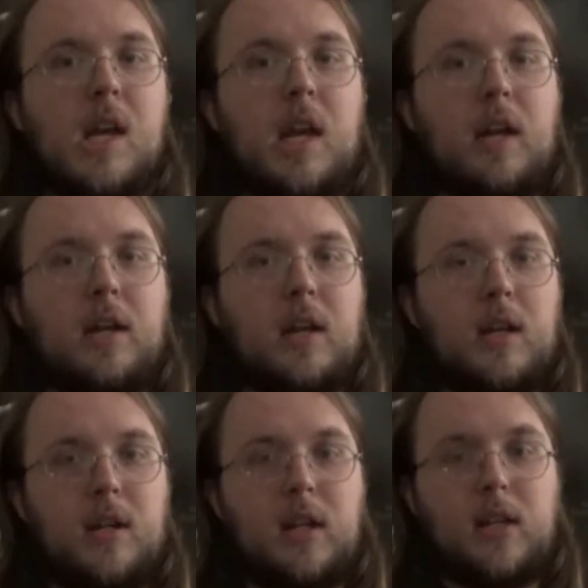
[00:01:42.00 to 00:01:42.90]
and it kind
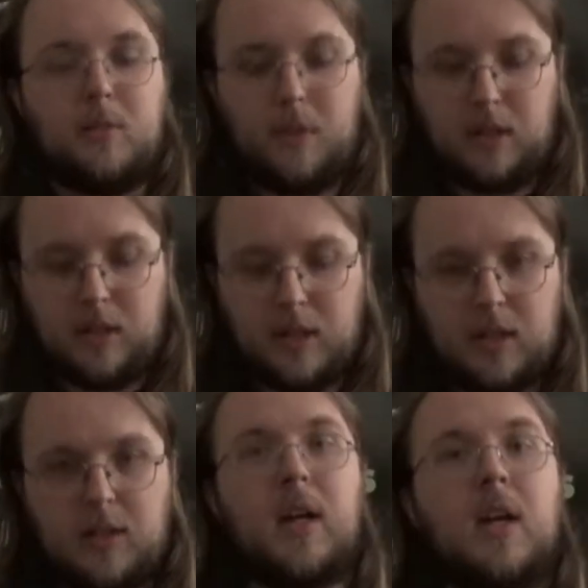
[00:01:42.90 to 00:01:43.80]
of got the main
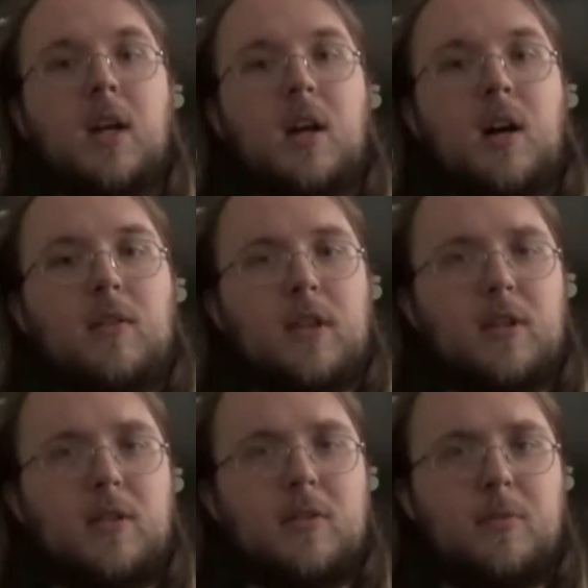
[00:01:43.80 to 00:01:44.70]
guys off on
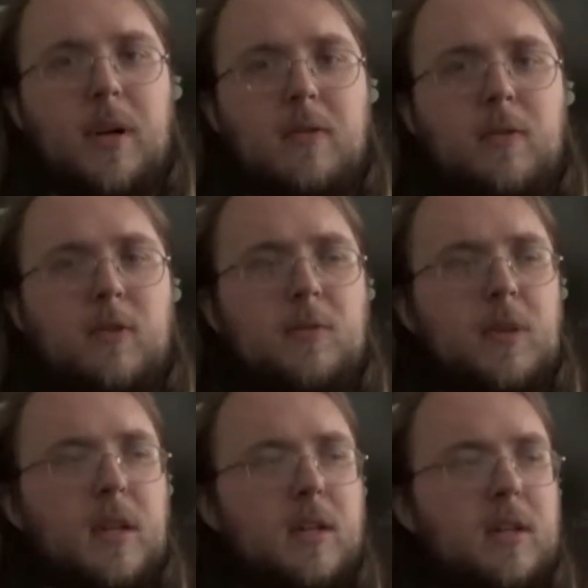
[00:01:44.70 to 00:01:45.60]
a bad foot with me.